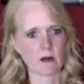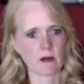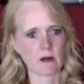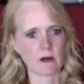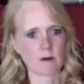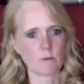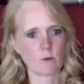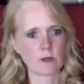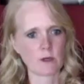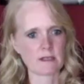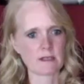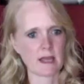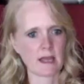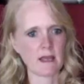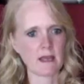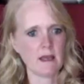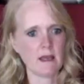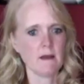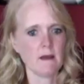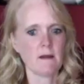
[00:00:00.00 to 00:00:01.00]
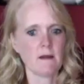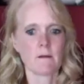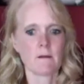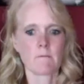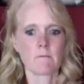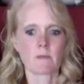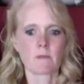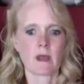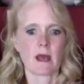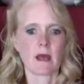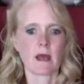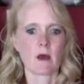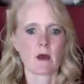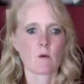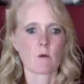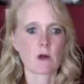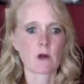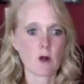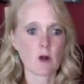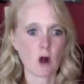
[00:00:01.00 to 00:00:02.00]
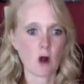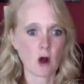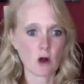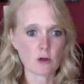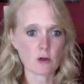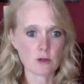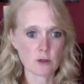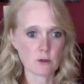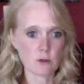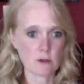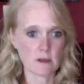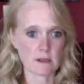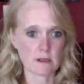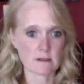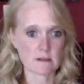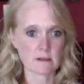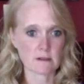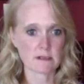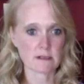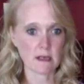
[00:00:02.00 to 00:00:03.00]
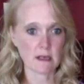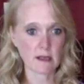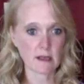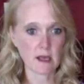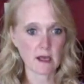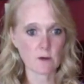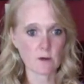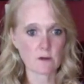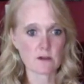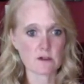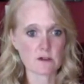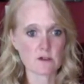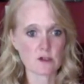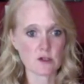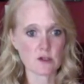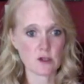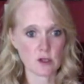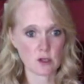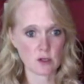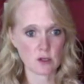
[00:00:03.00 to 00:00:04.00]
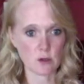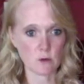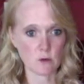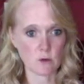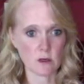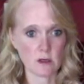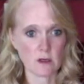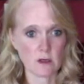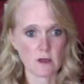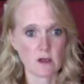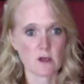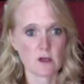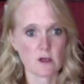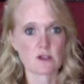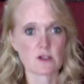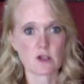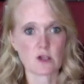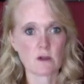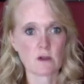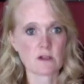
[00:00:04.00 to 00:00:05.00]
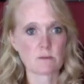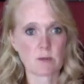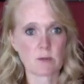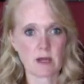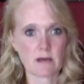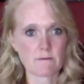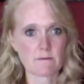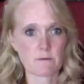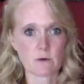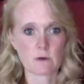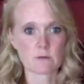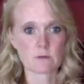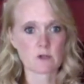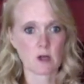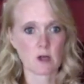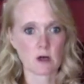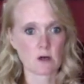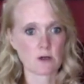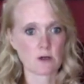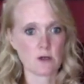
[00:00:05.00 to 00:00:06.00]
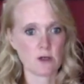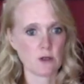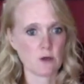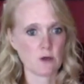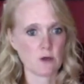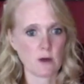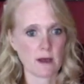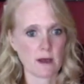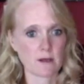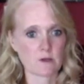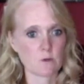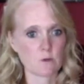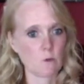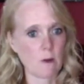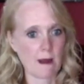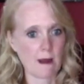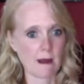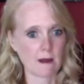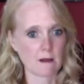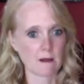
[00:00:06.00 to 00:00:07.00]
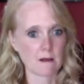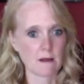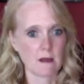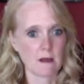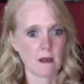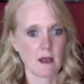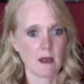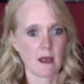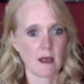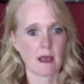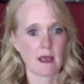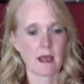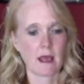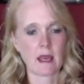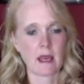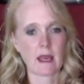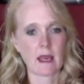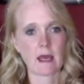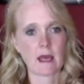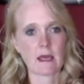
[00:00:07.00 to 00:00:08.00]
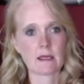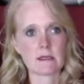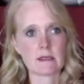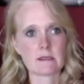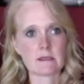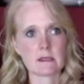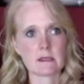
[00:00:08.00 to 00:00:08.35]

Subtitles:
one day, we're all new to this. Telehealth is new. So these platforms are new as well. And